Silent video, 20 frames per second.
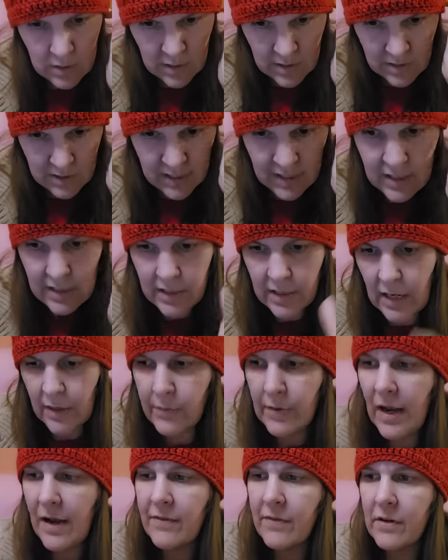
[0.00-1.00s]
and then I
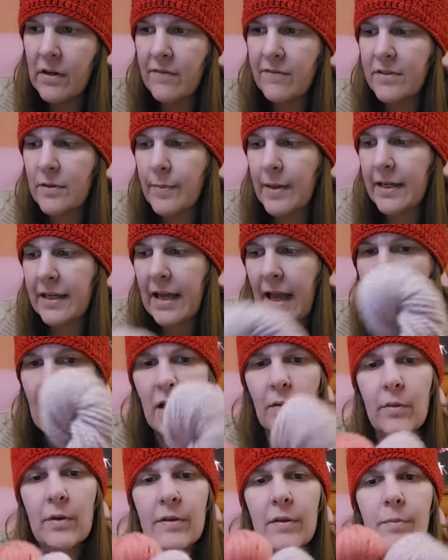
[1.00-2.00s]
would have enough to make a
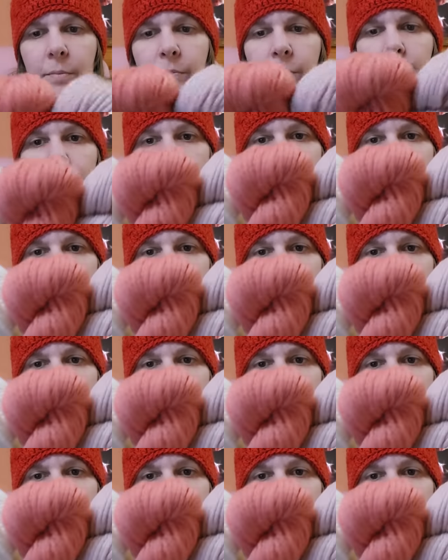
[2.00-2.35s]
hat with them.